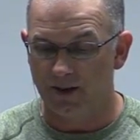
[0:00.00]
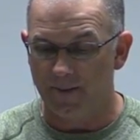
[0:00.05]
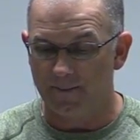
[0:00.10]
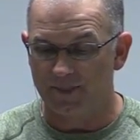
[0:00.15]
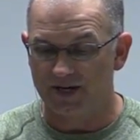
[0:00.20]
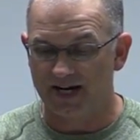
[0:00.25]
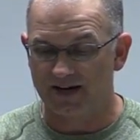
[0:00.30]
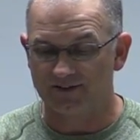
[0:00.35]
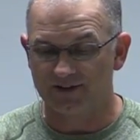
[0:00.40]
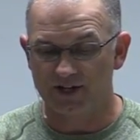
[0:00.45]

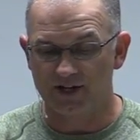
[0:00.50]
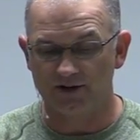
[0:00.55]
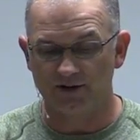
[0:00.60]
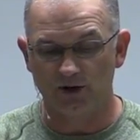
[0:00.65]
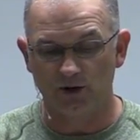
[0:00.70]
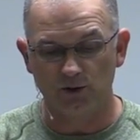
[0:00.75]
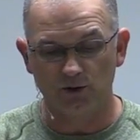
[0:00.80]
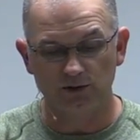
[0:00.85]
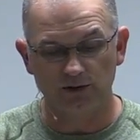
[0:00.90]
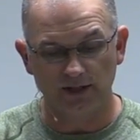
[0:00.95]
but after
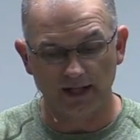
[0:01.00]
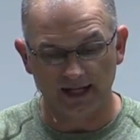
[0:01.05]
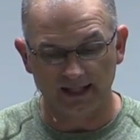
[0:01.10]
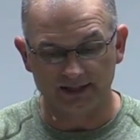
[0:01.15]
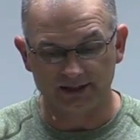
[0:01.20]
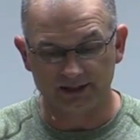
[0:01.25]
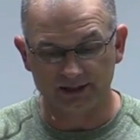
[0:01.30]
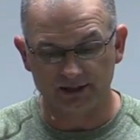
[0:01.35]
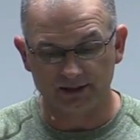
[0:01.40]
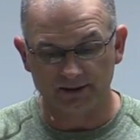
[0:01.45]
their own
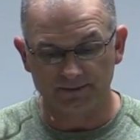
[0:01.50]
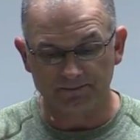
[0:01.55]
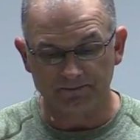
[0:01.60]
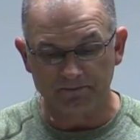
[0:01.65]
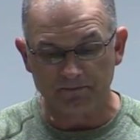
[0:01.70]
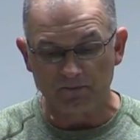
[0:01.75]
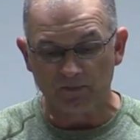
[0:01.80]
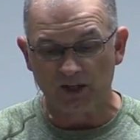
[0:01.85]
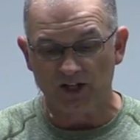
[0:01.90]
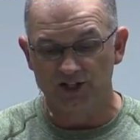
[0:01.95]
lusts
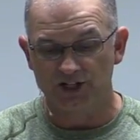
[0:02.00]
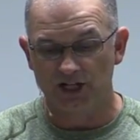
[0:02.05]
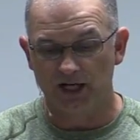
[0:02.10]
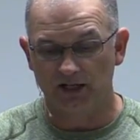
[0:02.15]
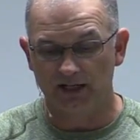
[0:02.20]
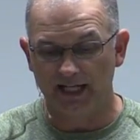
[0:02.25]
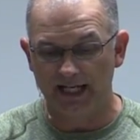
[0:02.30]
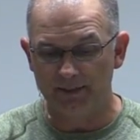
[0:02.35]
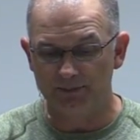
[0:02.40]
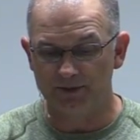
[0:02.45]

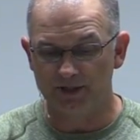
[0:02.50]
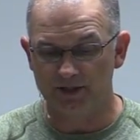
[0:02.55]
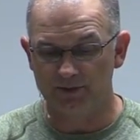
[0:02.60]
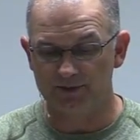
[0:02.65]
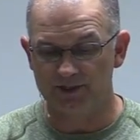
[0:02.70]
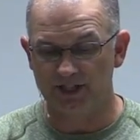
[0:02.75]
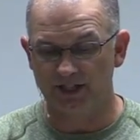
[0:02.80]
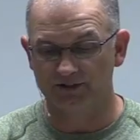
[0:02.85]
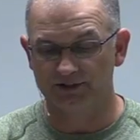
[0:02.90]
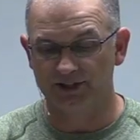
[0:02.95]
shall heap to
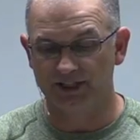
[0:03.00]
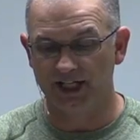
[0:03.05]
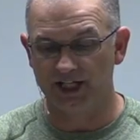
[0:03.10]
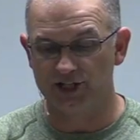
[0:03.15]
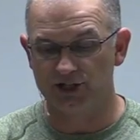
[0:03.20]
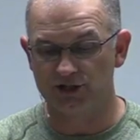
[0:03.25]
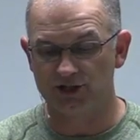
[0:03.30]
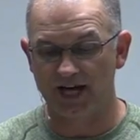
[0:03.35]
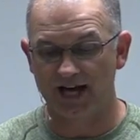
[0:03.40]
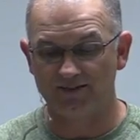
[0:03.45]
themselves
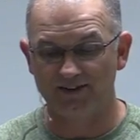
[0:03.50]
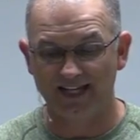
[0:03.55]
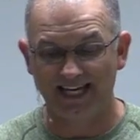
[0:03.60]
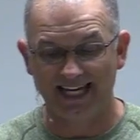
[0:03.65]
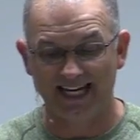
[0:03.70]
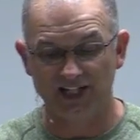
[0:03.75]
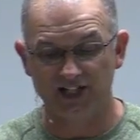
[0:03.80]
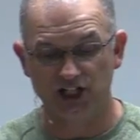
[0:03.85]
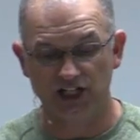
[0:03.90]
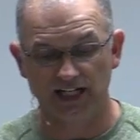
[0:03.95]
teachers having
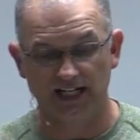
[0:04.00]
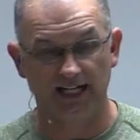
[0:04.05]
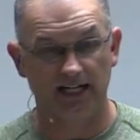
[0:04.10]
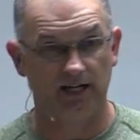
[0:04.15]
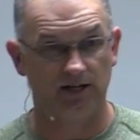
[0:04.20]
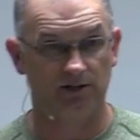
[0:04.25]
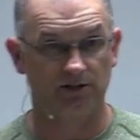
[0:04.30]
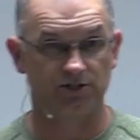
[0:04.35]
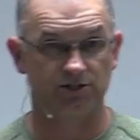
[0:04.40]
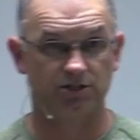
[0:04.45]
itching
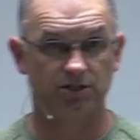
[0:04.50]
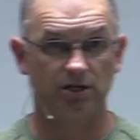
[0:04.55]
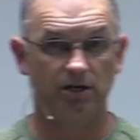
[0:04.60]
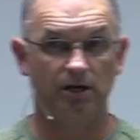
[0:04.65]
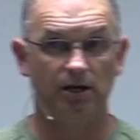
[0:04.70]
ears.